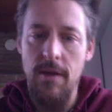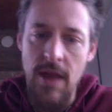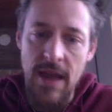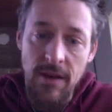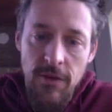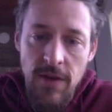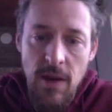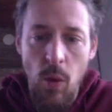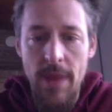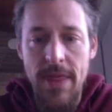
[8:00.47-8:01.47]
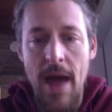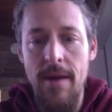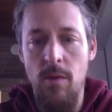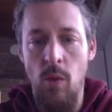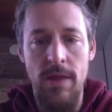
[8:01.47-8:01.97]
They get to see what
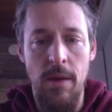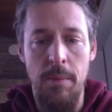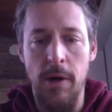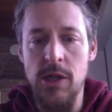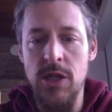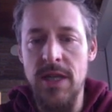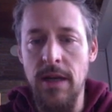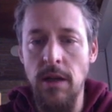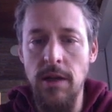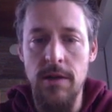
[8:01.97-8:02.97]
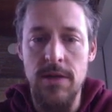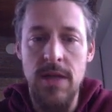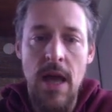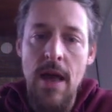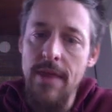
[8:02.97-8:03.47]
their purchase includes.
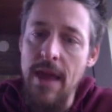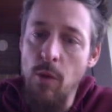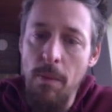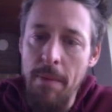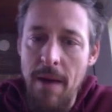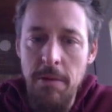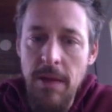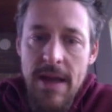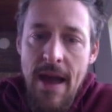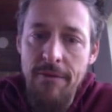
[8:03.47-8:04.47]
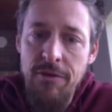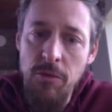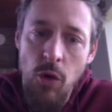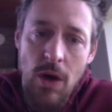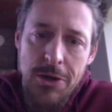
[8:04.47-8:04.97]
They will probably have some
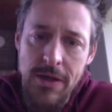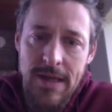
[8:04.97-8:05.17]
questions.